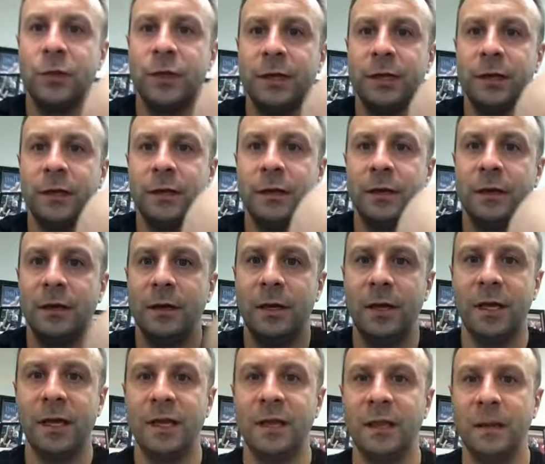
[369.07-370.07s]
the
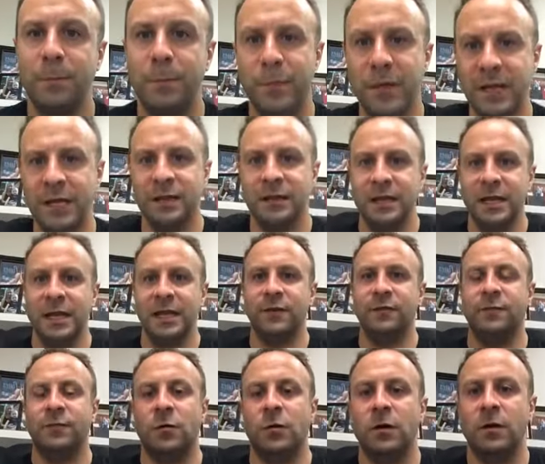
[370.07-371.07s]
big thing
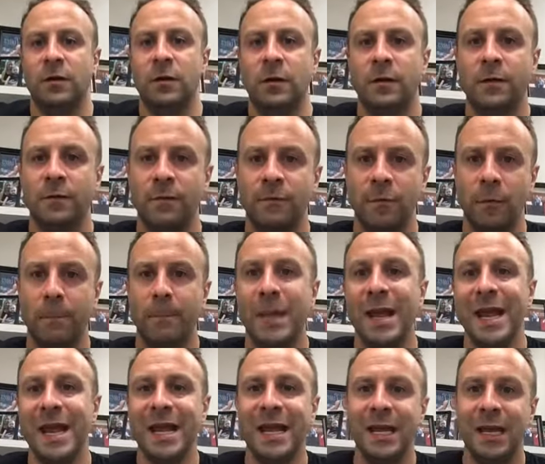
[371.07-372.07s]
for
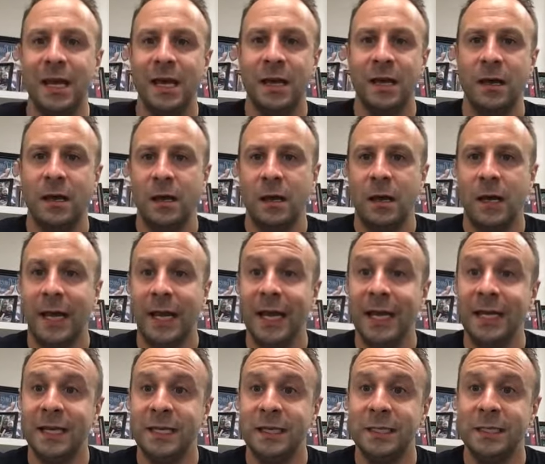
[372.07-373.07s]
me
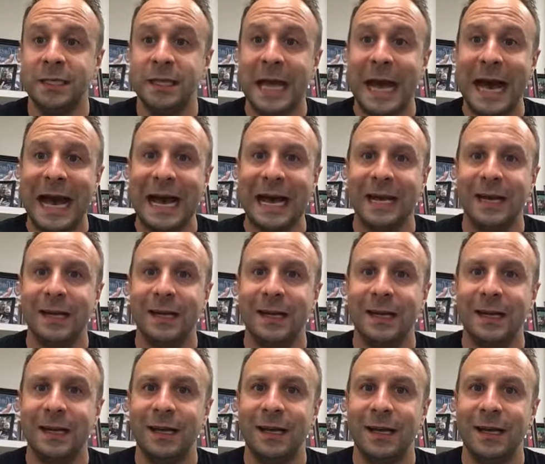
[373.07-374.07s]
is that,
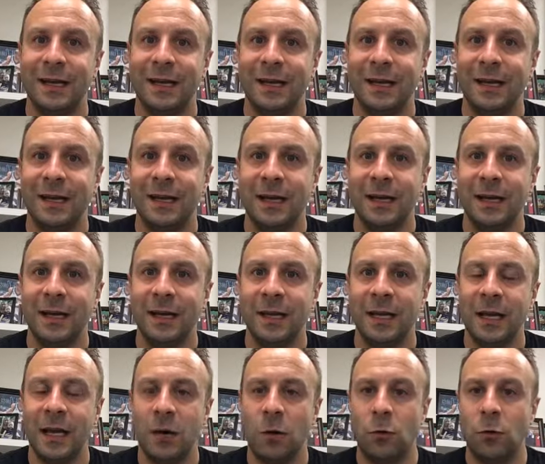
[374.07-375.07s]

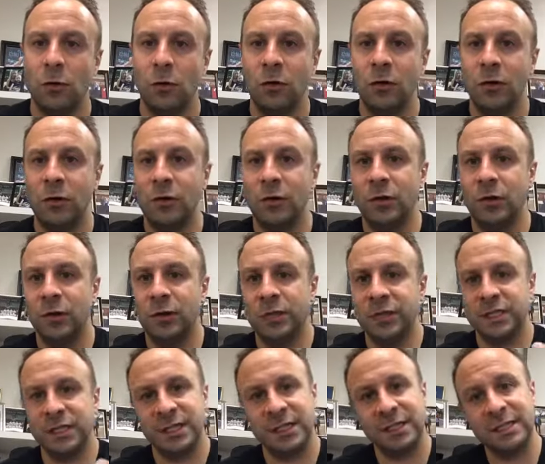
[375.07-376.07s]
you know, the
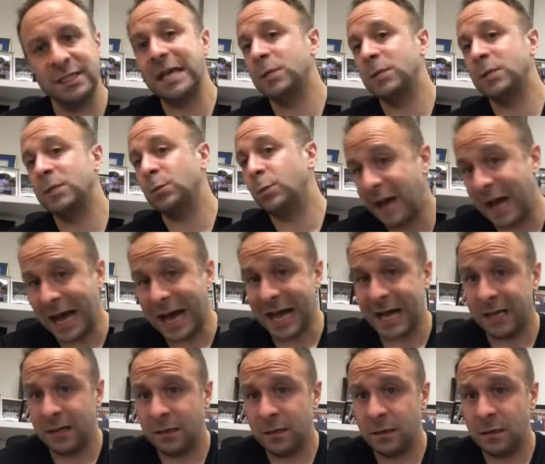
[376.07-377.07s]
success we've
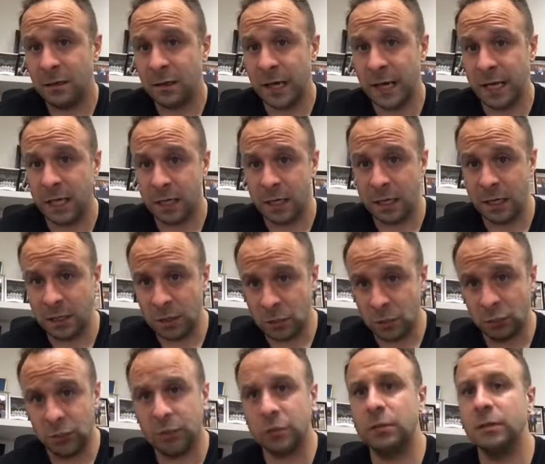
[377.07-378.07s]
had, and
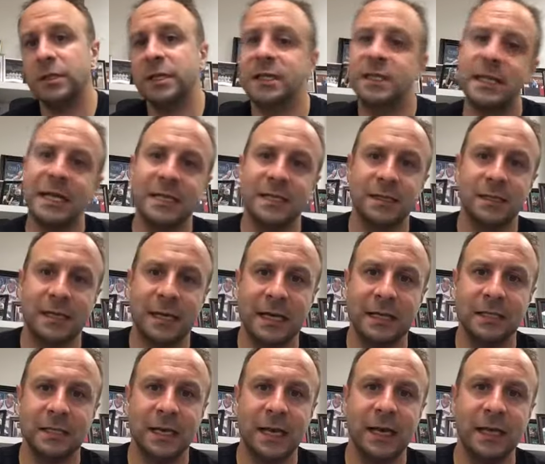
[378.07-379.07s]
you'll learn this as
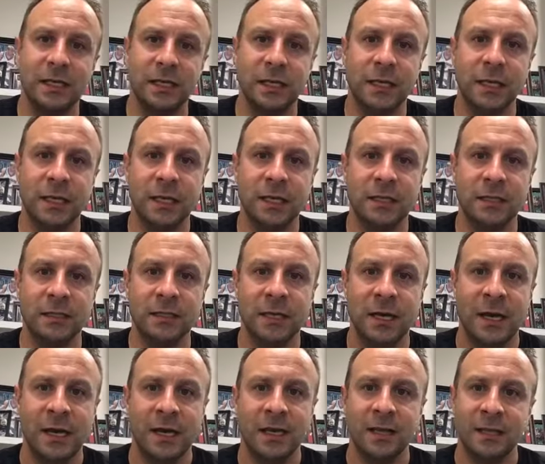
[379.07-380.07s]
an agent, is
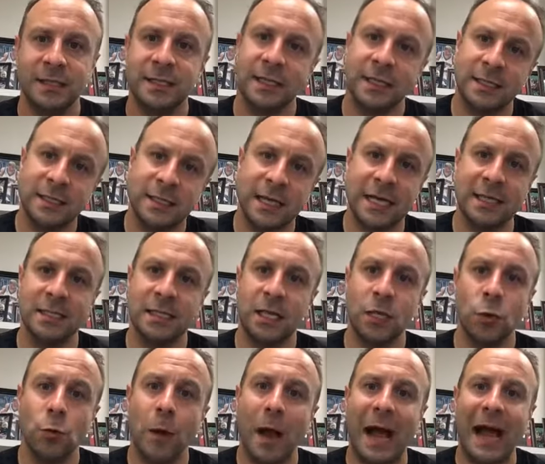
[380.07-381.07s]
the success that
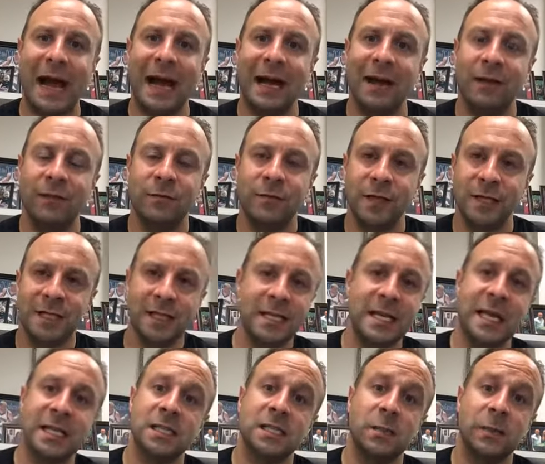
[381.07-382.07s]
you have is a
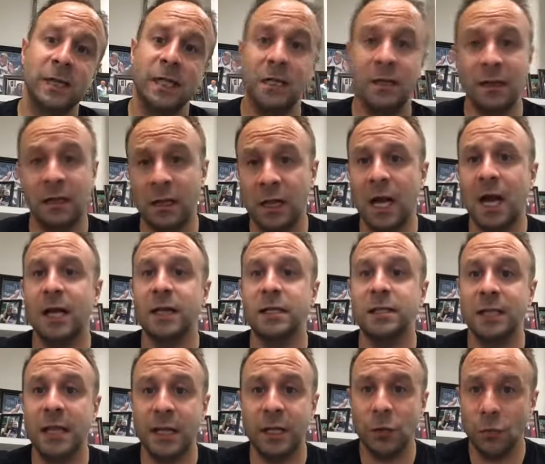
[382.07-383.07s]
testament to the
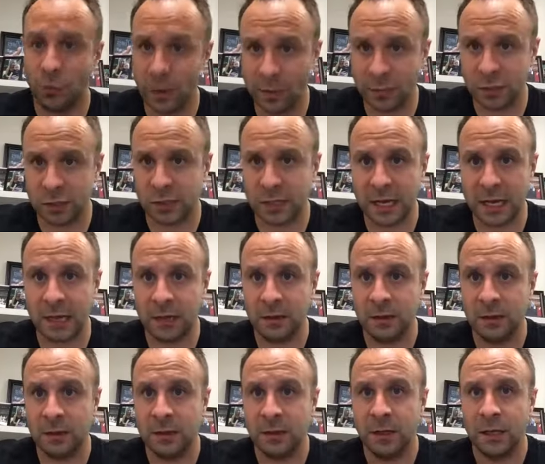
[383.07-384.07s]
clients that you represent.
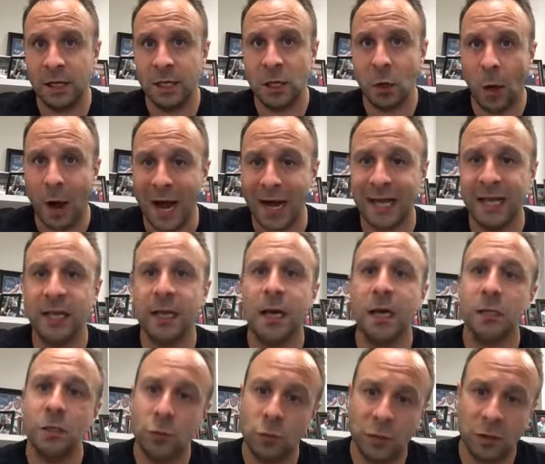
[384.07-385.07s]
You know, I
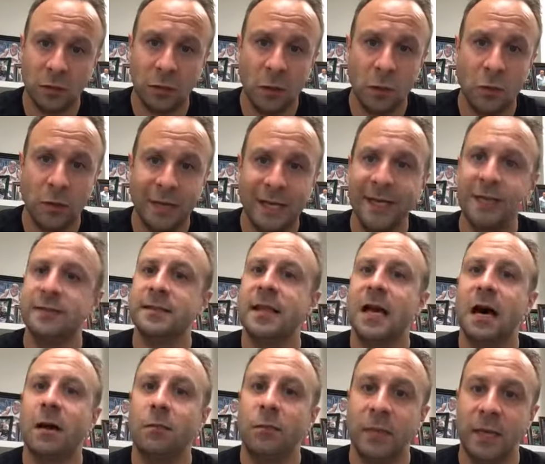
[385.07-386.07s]
cannot do it alone. It is
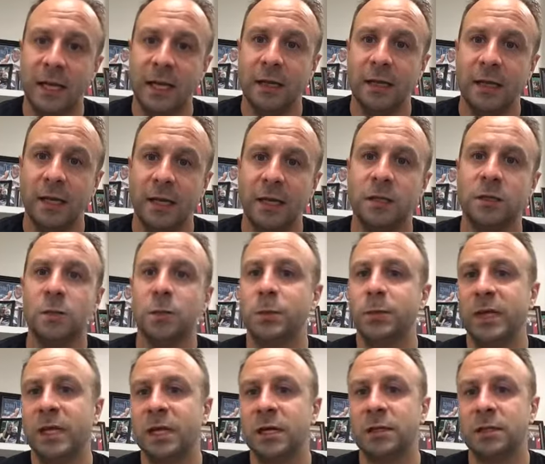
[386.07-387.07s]
not me. It is
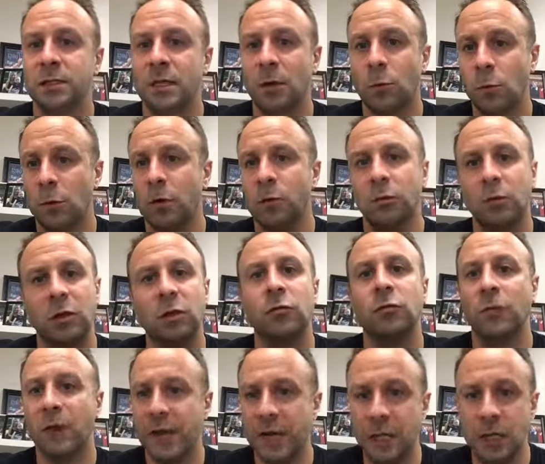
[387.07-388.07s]
because I work with
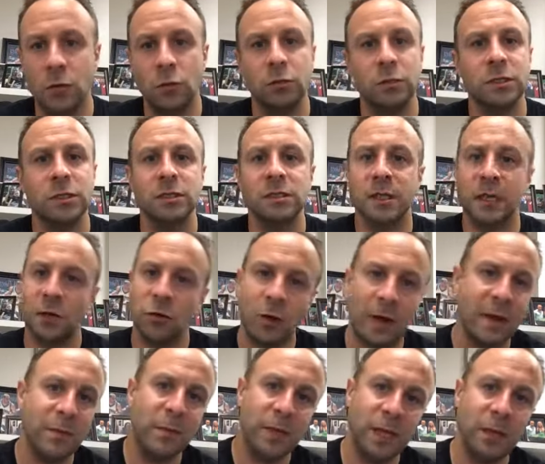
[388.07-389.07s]
great coaches and
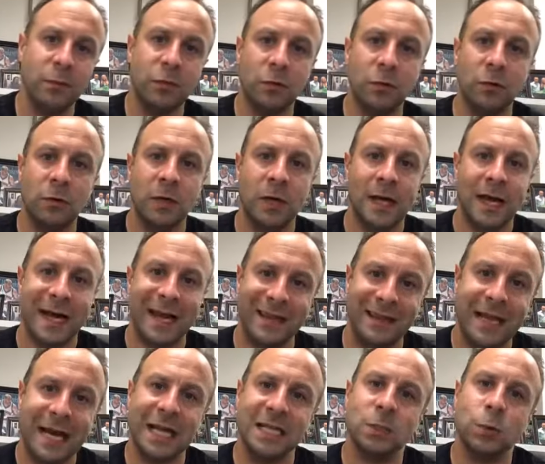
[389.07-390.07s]
great people.
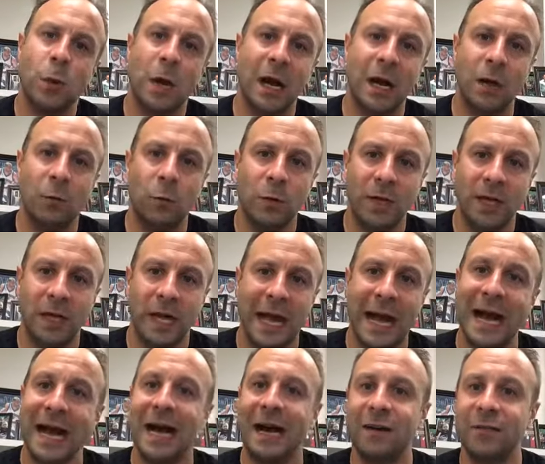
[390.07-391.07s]
And that's why we
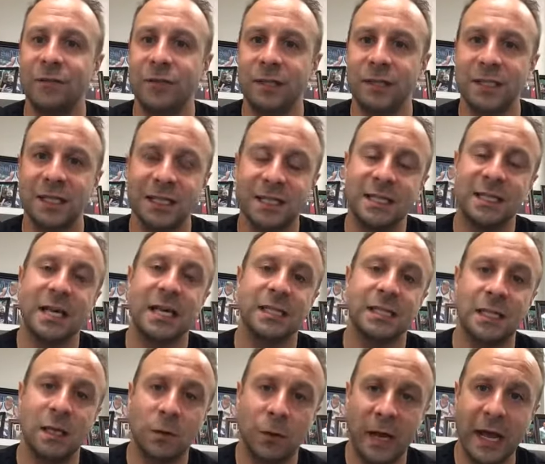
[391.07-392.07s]
have the
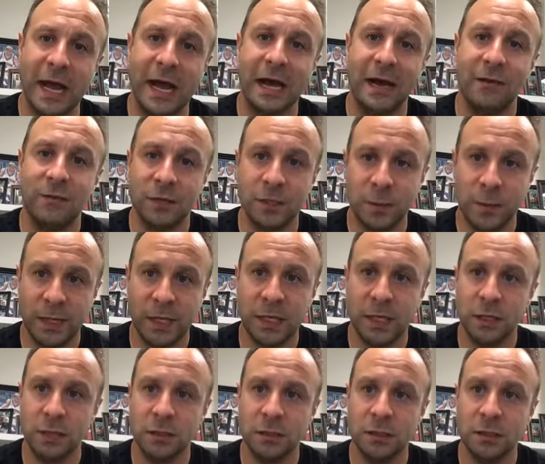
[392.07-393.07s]
success that we have, is
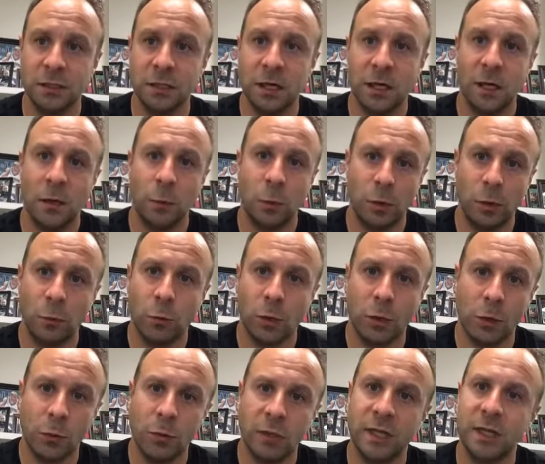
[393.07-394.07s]
because we
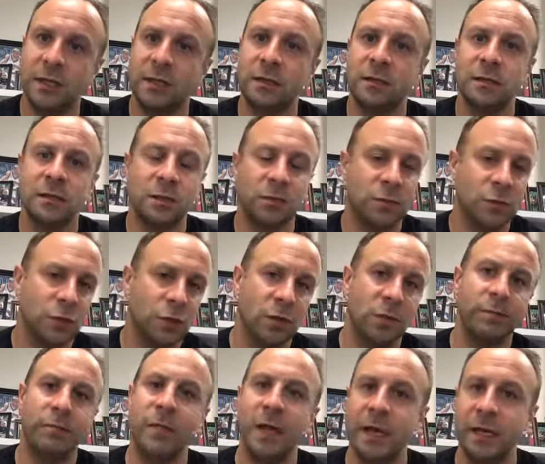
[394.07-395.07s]
work with some
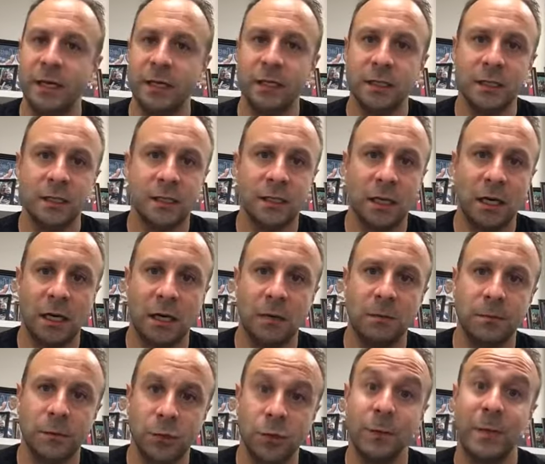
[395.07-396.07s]
tremendous,
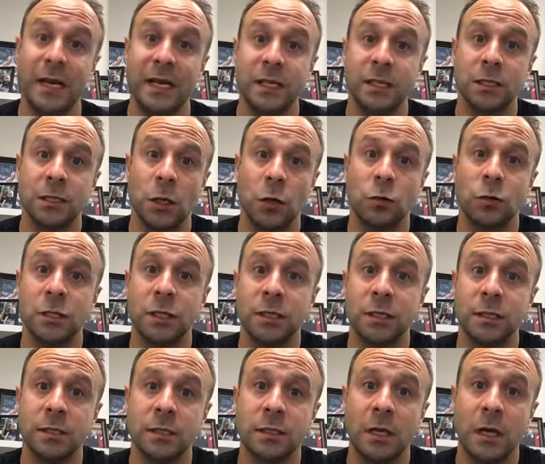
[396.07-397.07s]
tremendous
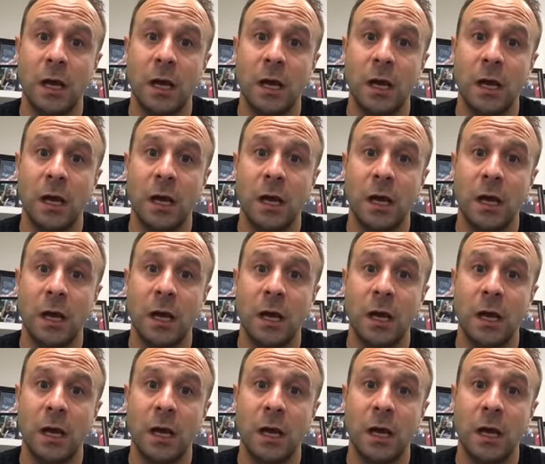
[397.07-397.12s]
coaches.